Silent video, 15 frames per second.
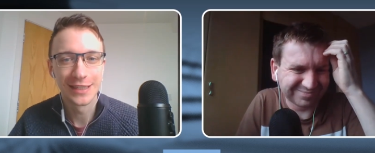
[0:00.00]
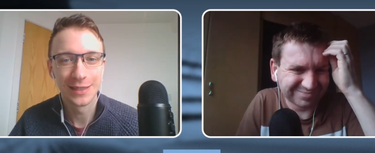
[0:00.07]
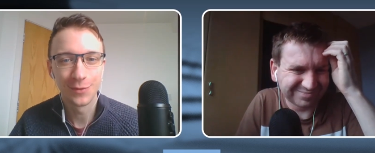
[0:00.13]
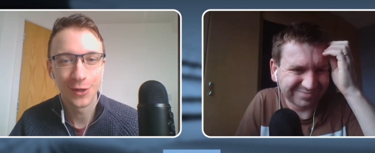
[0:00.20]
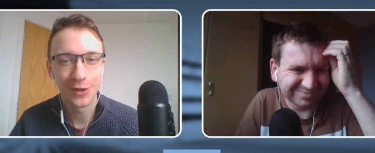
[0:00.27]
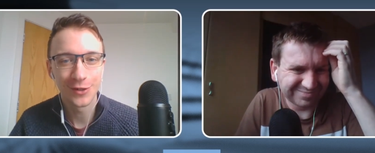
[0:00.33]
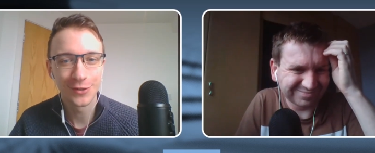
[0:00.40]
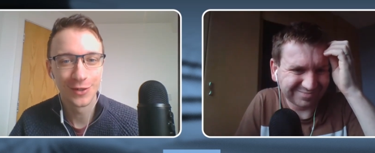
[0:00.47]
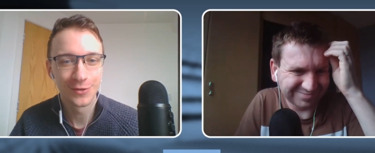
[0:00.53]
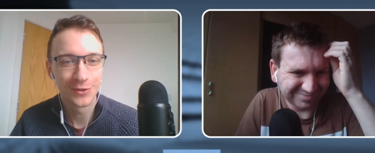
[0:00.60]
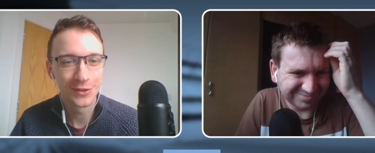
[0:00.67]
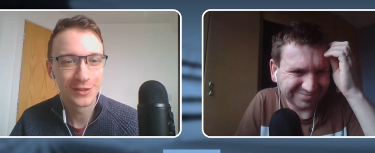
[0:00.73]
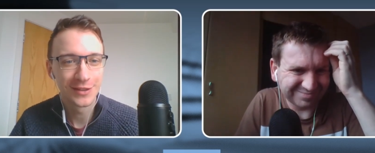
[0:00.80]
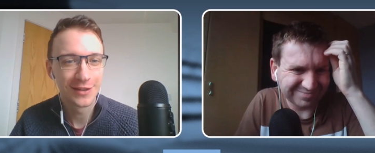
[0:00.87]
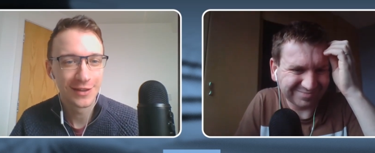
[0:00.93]
Speaker 1: City, but also
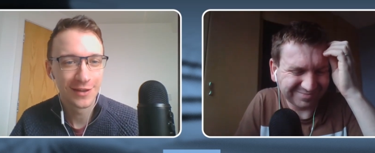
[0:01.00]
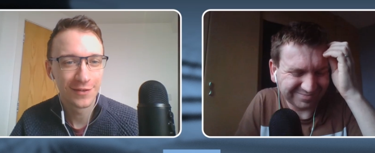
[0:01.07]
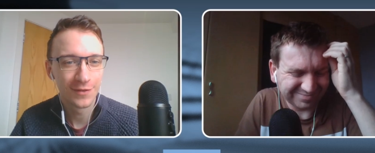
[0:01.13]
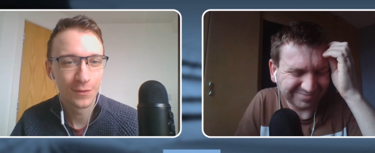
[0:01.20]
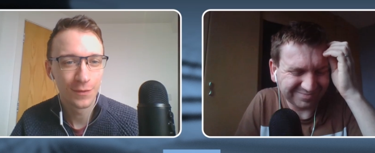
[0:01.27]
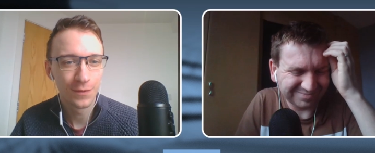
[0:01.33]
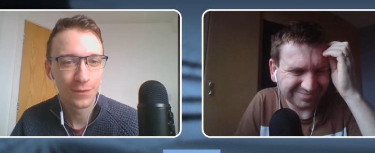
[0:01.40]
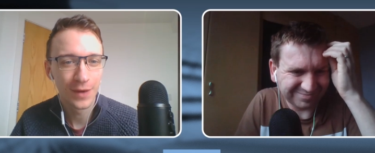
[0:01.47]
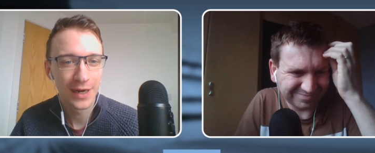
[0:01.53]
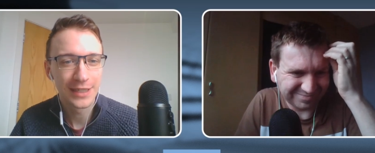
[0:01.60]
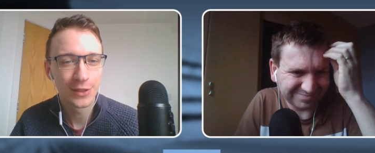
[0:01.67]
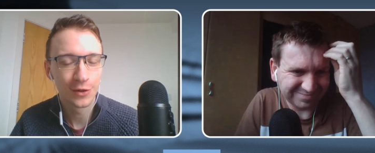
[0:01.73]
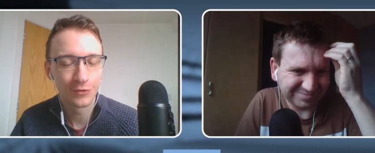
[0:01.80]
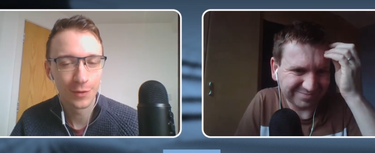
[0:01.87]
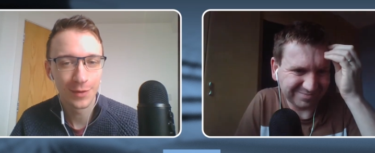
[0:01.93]
just when
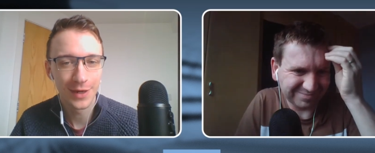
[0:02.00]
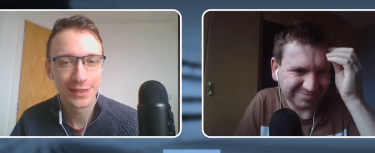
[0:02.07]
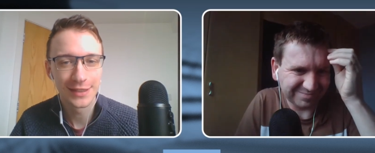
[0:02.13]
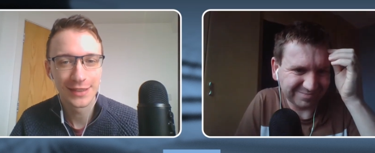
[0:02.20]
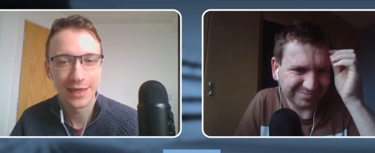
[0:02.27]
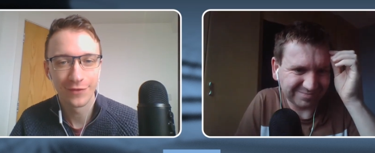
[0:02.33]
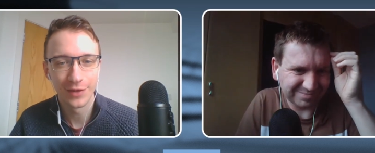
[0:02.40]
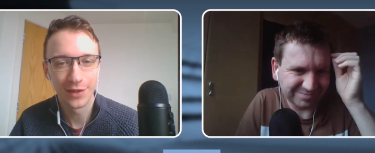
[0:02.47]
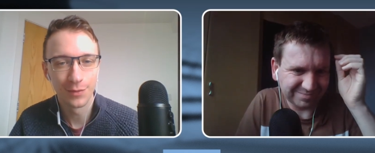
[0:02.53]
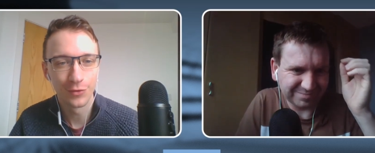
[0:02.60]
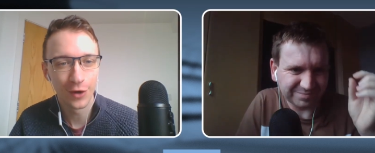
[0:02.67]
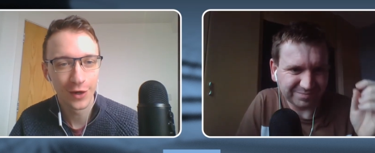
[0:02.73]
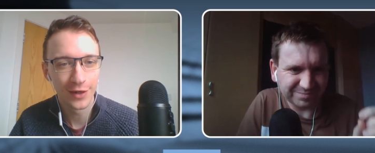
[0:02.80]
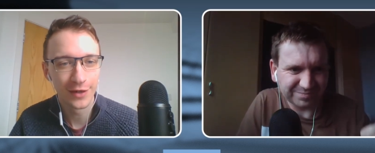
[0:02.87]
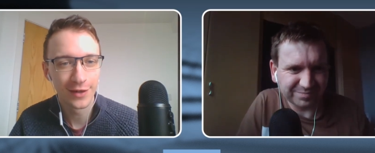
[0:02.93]
he sort of replaces Kevin De
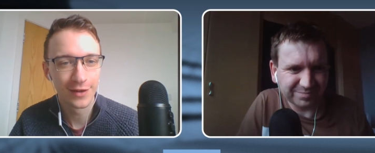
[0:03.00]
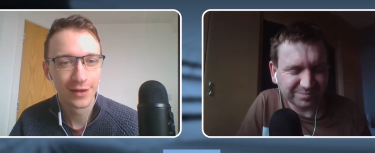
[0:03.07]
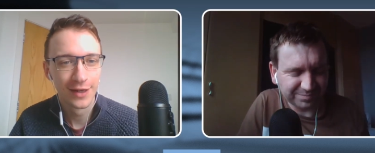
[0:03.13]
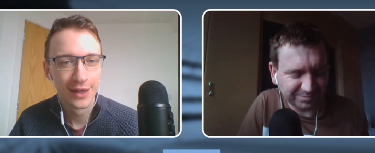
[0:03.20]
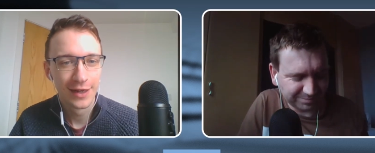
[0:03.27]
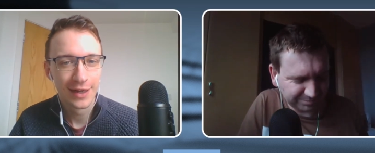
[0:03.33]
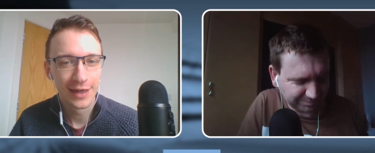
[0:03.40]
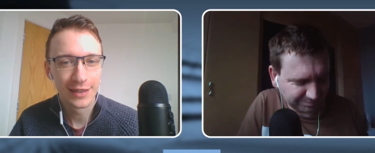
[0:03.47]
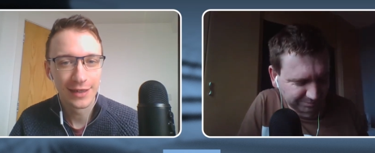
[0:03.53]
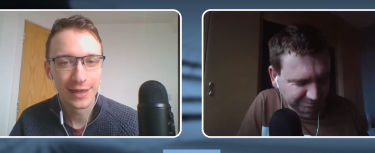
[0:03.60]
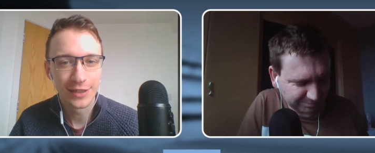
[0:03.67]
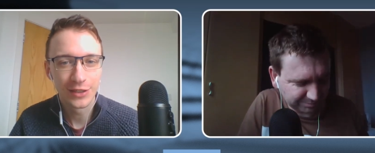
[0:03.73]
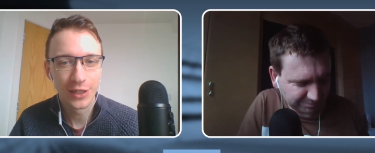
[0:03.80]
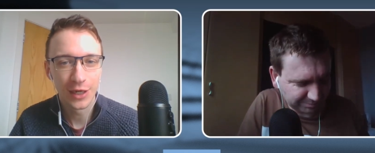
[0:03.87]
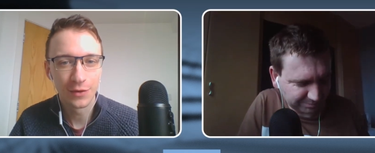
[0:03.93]
Bruyne, and he,
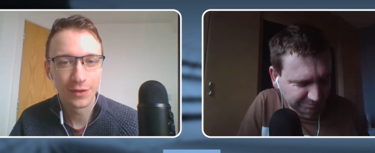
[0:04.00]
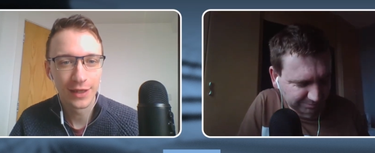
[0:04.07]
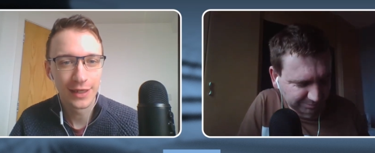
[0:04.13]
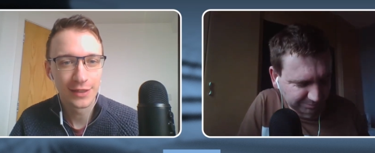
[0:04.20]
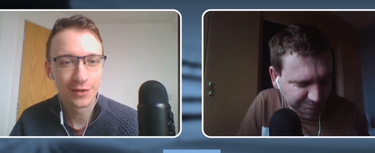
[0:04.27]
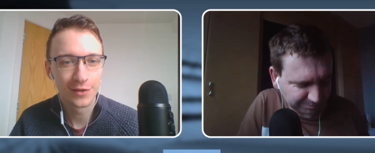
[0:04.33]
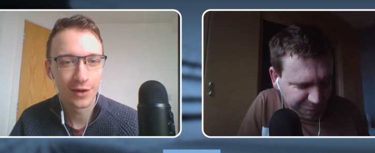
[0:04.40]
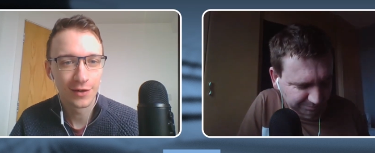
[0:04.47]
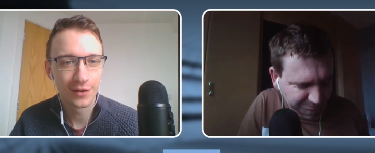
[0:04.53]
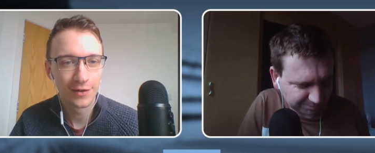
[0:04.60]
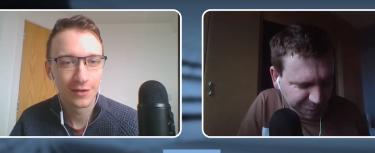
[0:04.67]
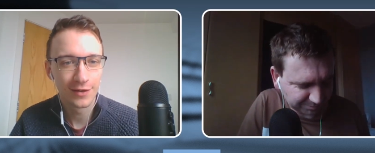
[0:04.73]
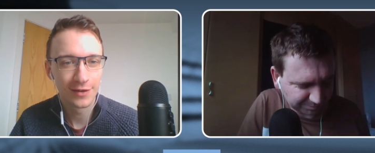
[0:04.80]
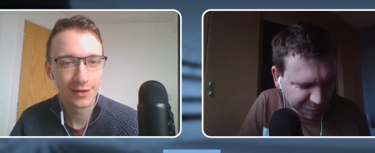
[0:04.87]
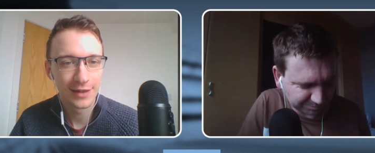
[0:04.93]
he's shown that he's not
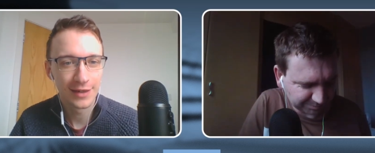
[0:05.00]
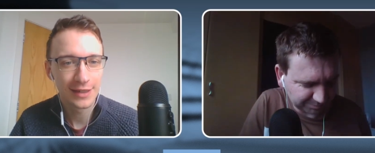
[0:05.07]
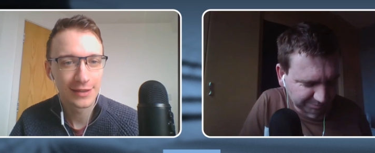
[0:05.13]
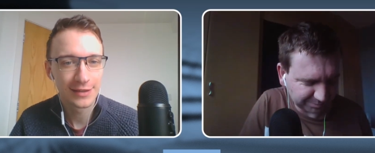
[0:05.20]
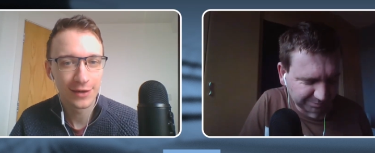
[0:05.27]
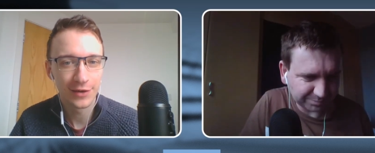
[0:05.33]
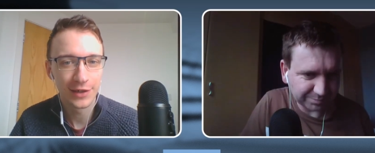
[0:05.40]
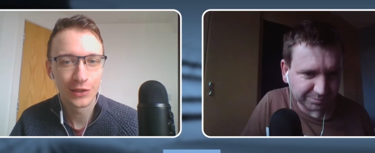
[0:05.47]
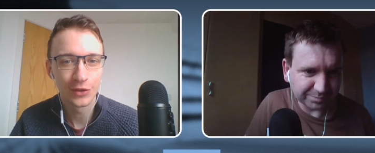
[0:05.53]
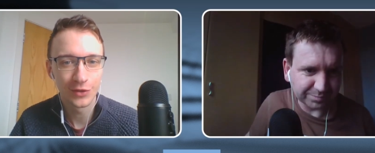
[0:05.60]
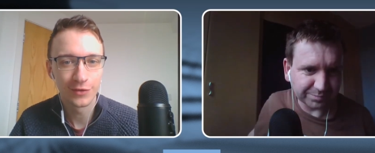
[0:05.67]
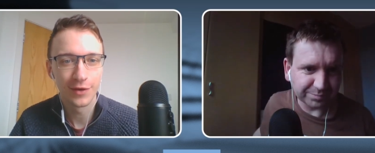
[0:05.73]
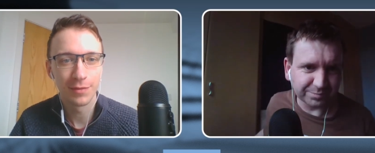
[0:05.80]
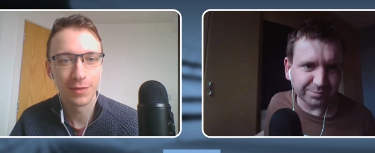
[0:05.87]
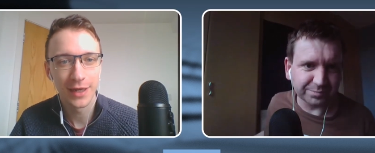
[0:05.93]
necessarily
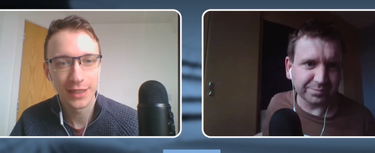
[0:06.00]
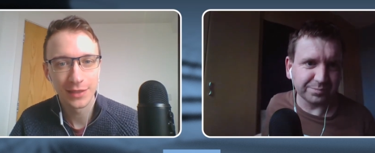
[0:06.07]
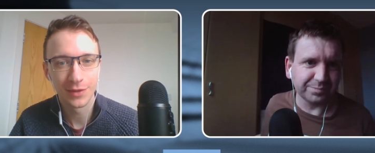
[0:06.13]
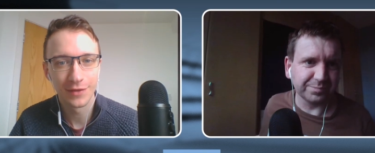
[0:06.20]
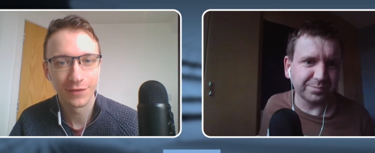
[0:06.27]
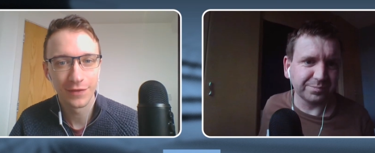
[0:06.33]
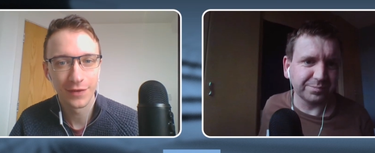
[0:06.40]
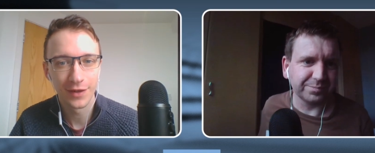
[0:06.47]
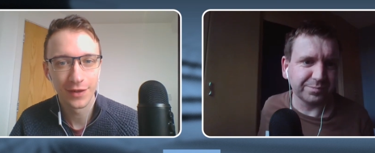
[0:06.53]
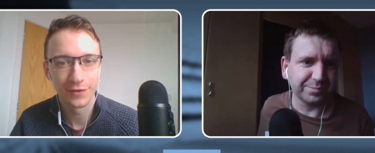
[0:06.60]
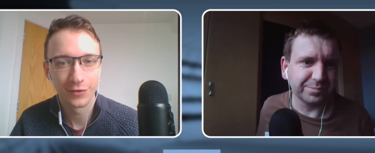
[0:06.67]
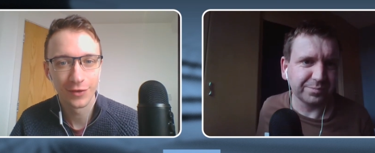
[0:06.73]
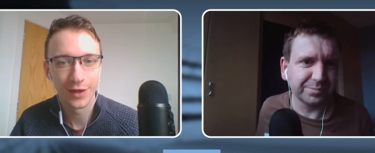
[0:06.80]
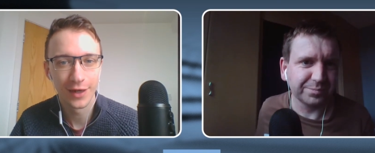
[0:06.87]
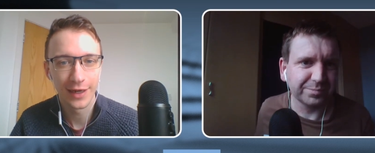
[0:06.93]
just a replacement for
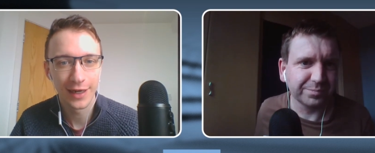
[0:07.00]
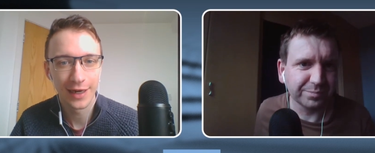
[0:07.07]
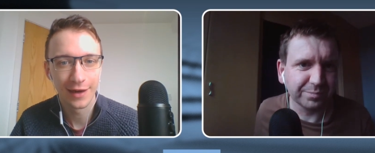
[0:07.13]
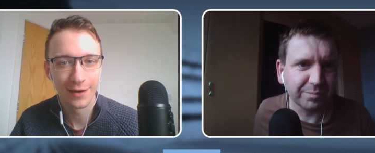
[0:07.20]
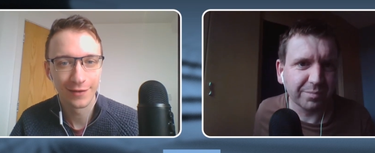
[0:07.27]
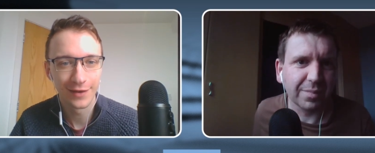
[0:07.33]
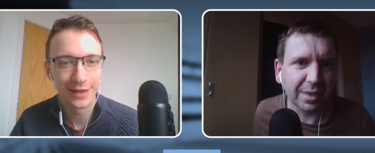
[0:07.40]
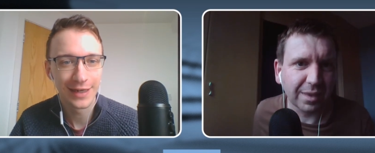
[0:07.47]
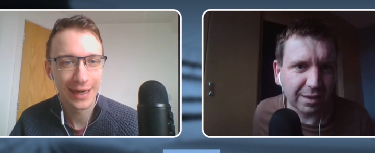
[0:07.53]
for Erling Haaland.